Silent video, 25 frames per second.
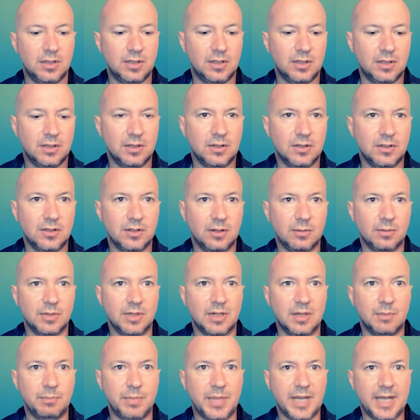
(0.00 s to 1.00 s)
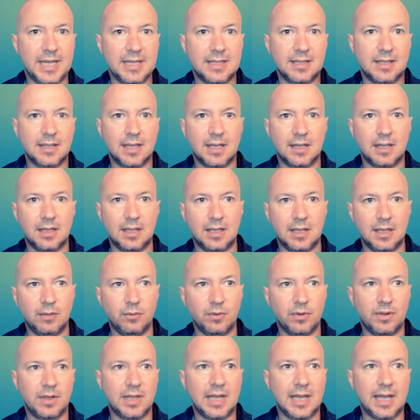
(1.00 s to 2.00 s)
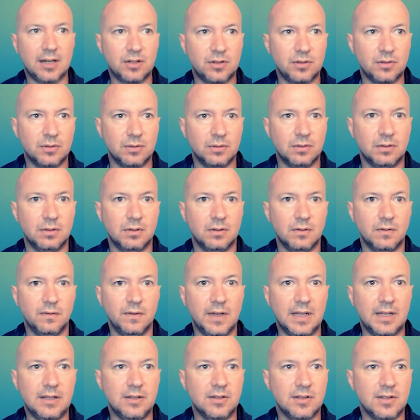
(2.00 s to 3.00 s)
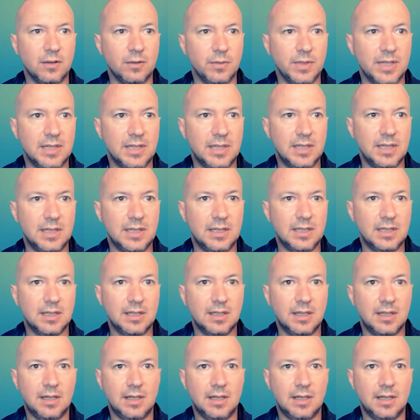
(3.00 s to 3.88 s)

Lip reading: So I'm going to paste that here with the actual values that we need,